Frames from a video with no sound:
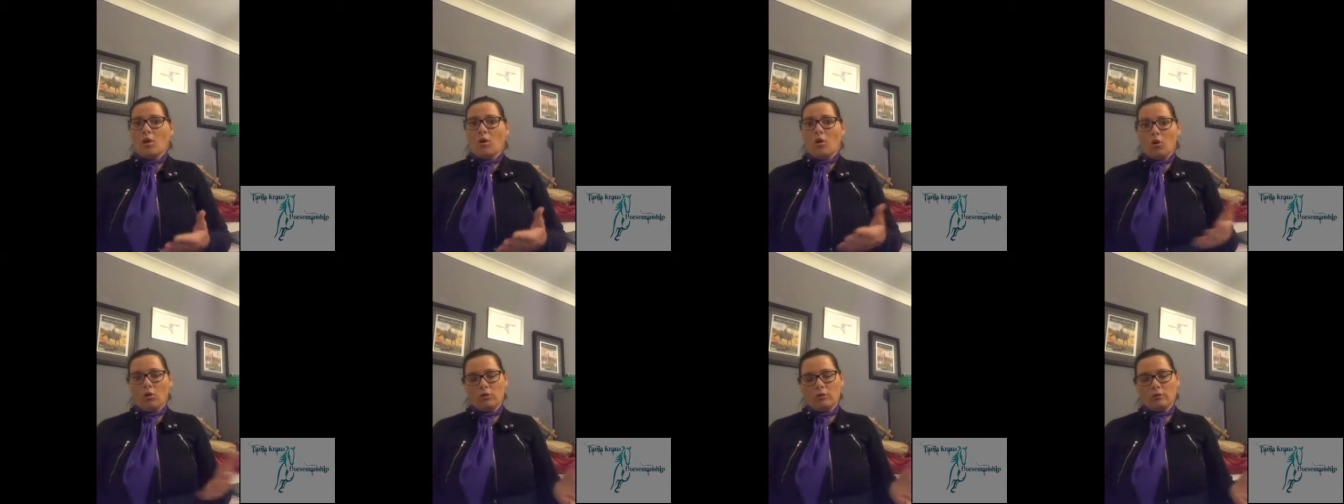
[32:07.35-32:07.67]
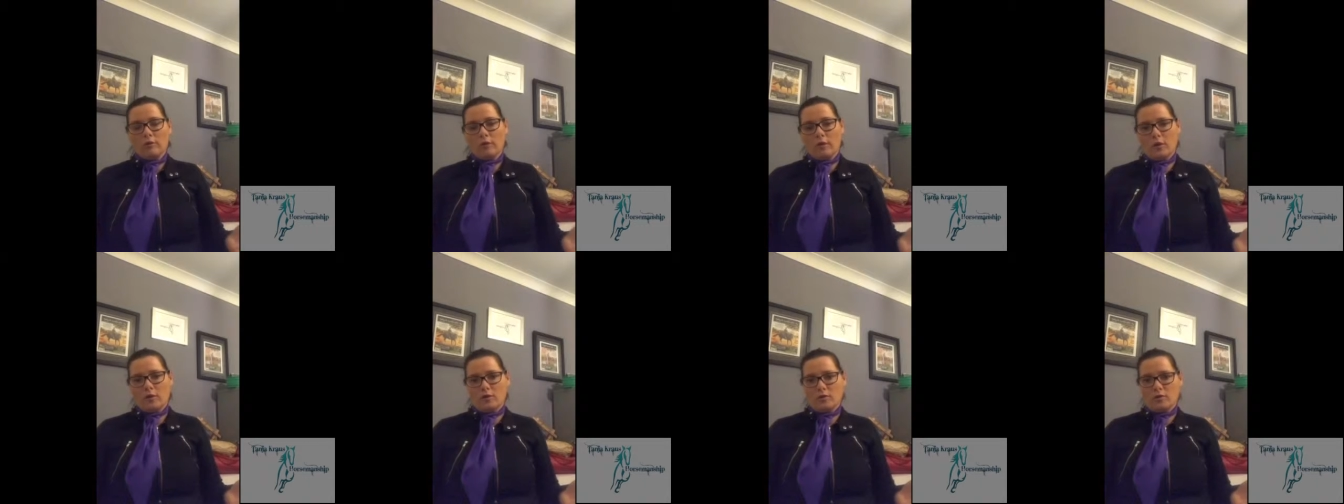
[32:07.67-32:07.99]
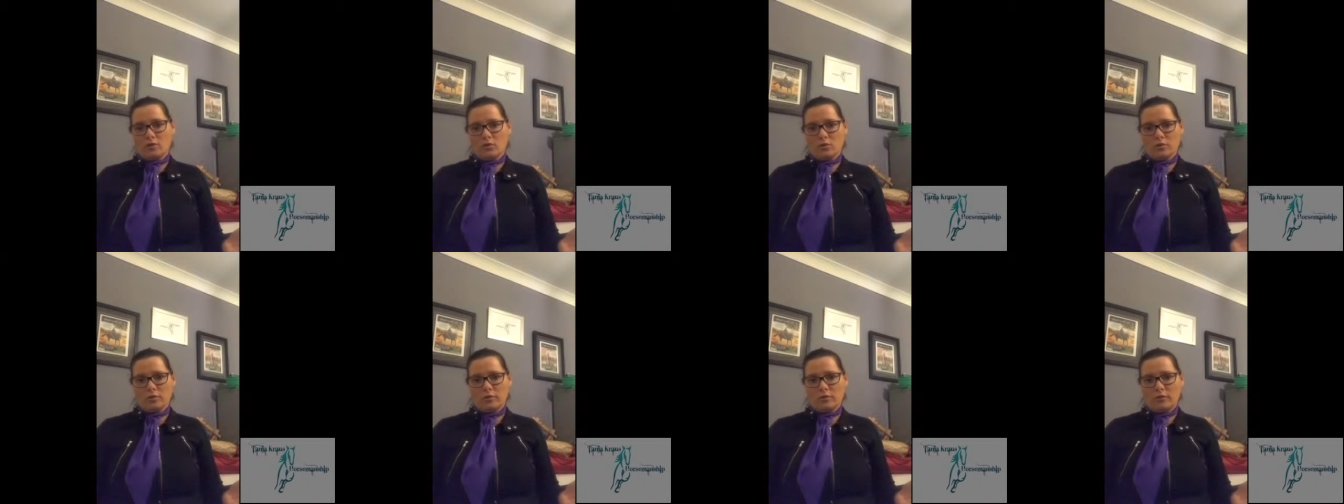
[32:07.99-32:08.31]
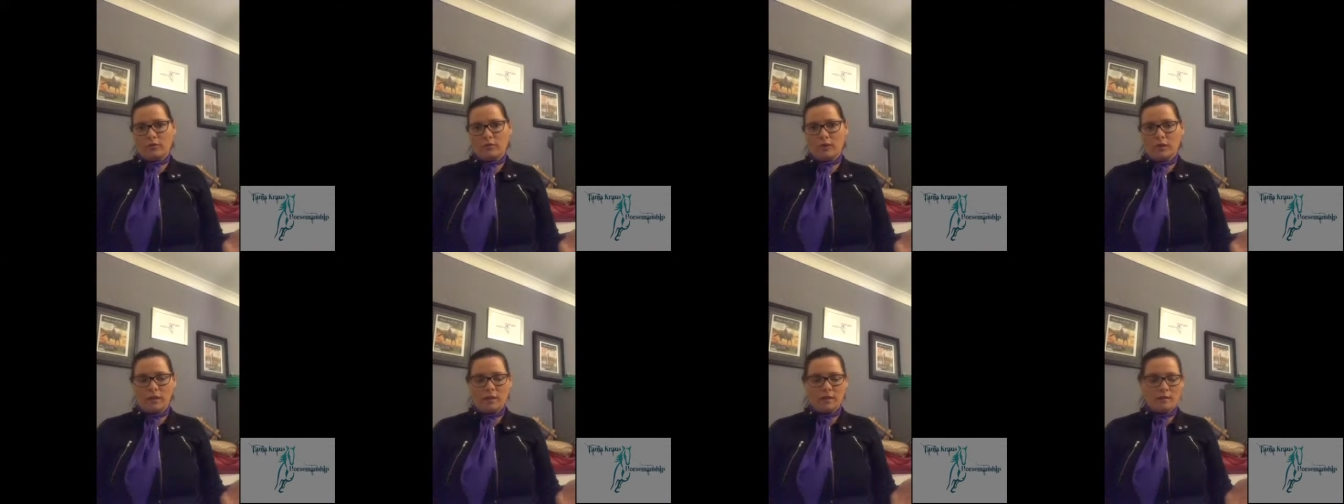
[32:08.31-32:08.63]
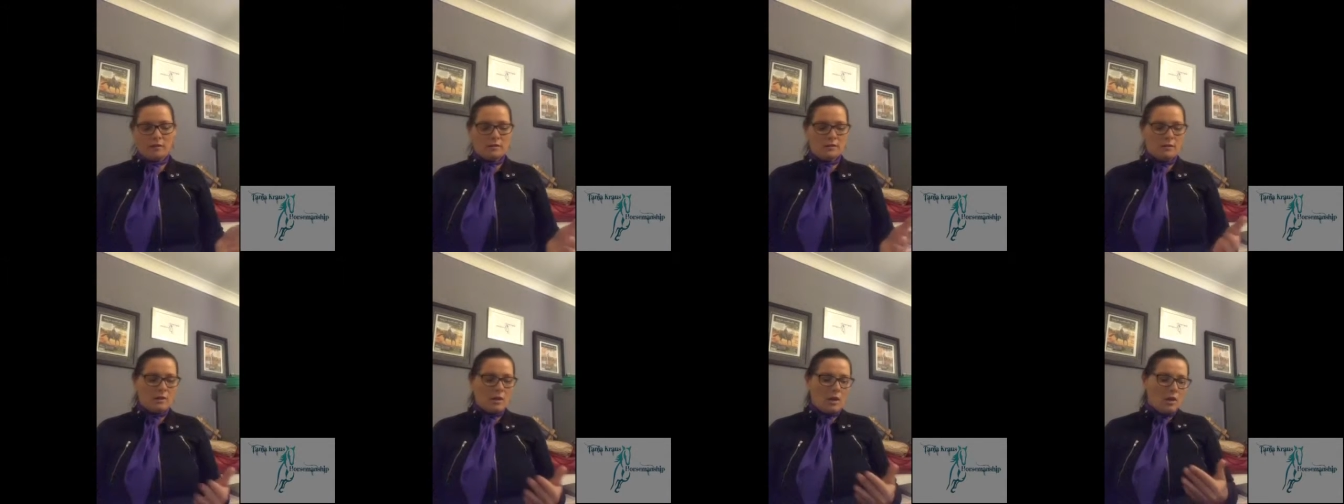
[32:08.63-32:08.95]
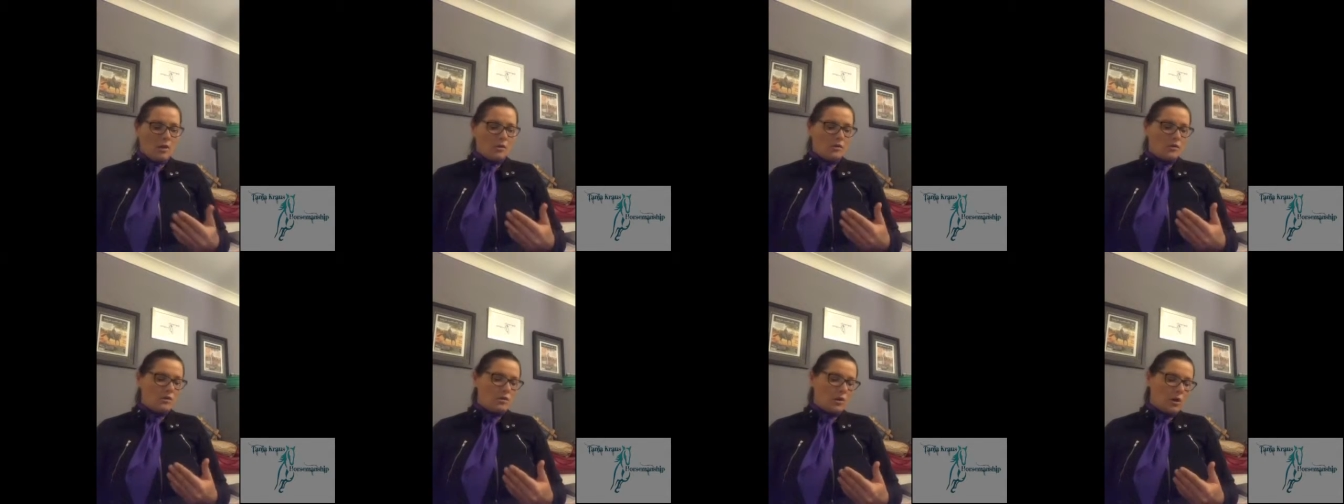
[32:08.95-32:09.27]
all of those sorts of things.
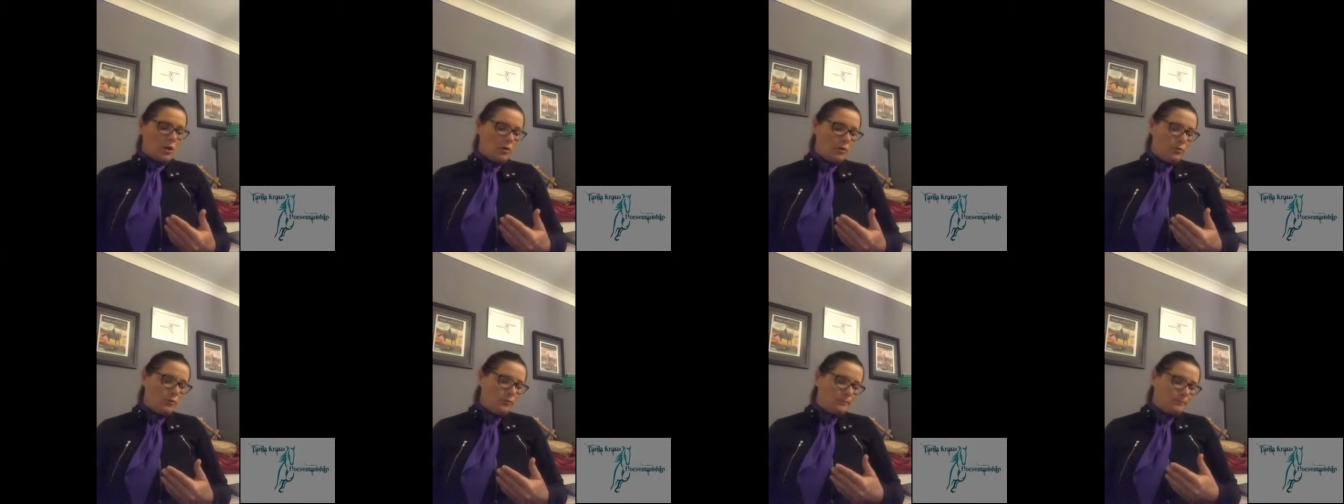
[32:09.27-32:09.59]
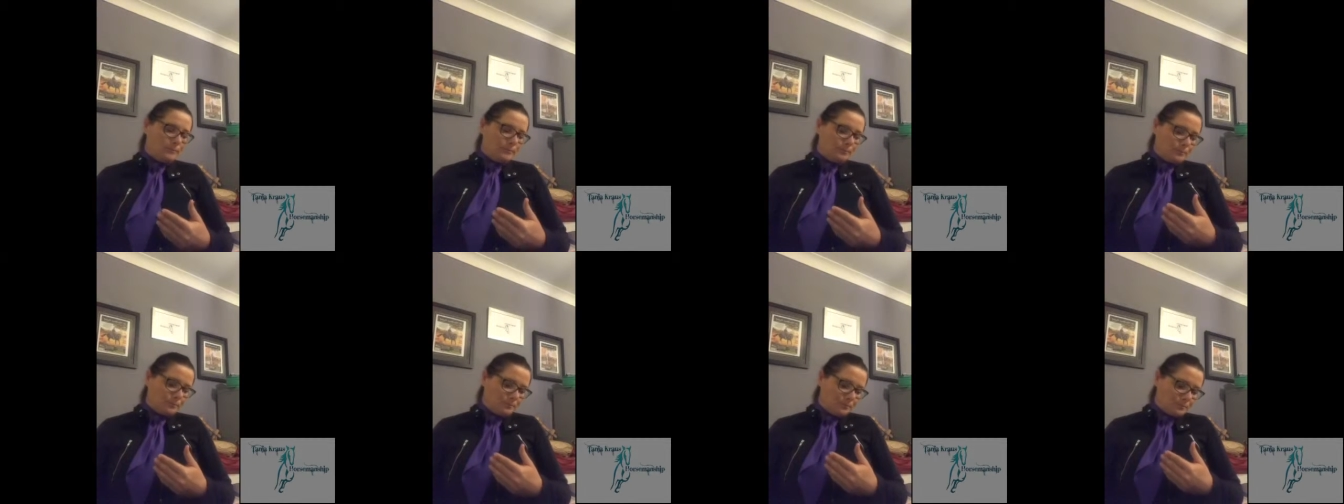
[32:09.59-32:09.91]
So